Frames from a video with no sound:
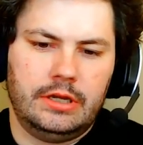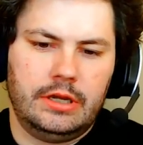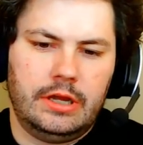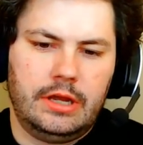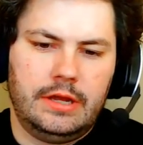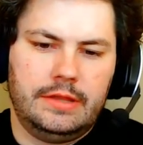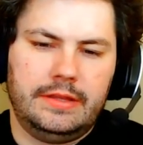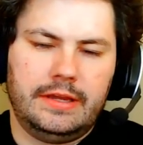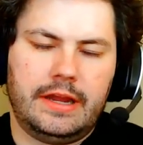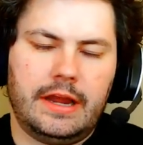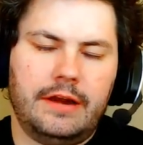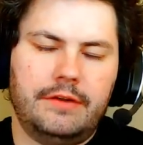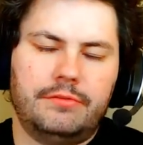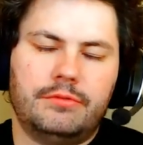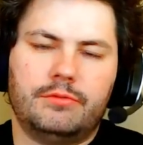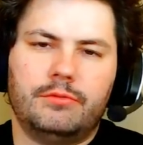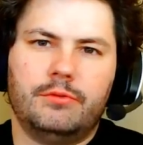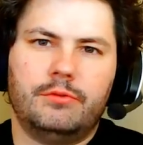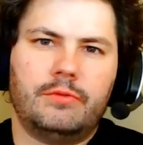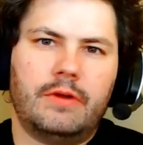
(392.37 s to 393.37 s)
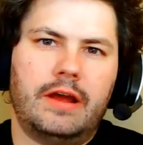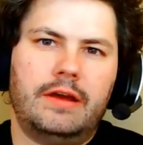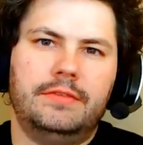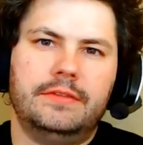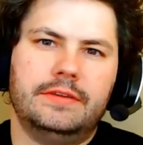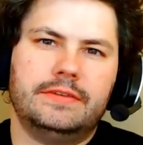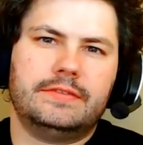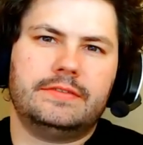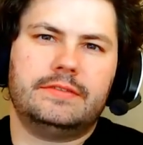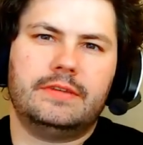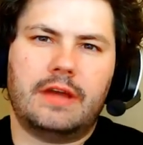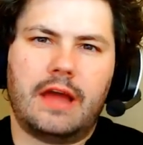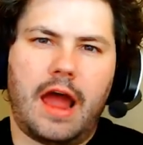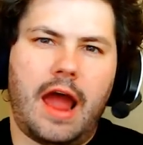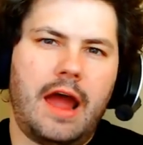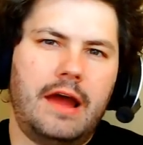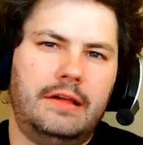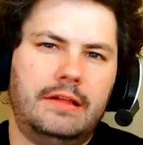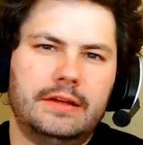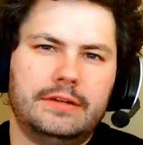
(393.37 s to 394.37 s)
they kind of threw around this, I
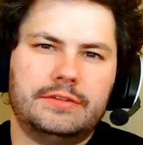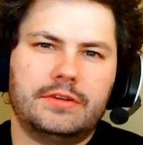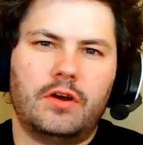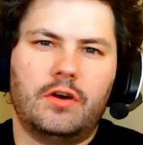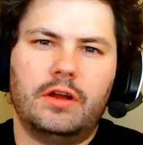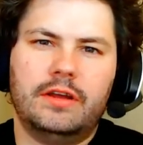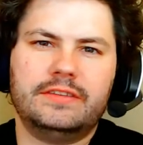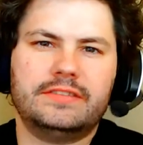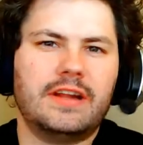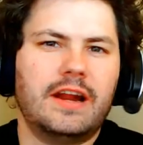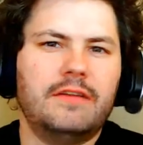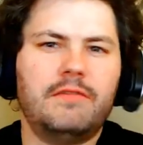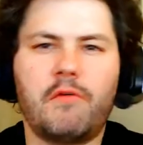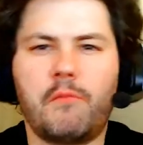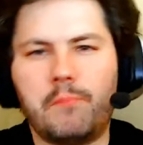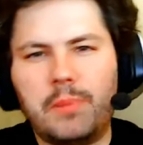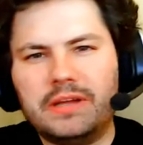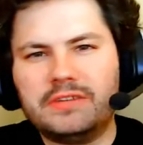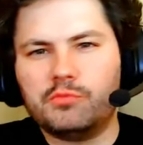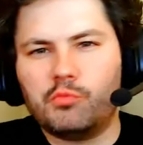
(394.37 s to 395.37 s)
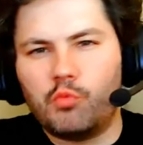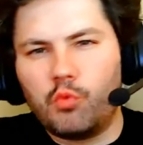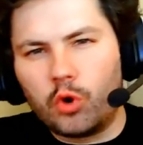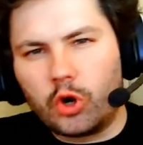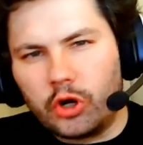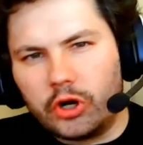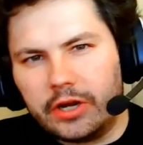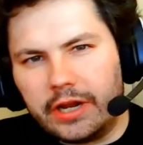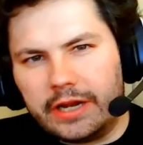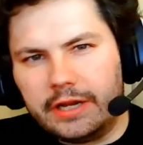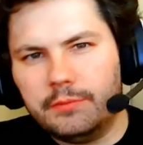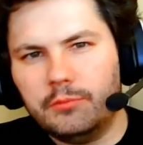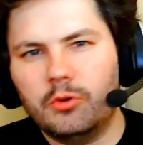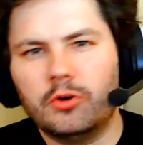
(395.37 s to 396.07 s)
like to call it's not even a buzzword anymore,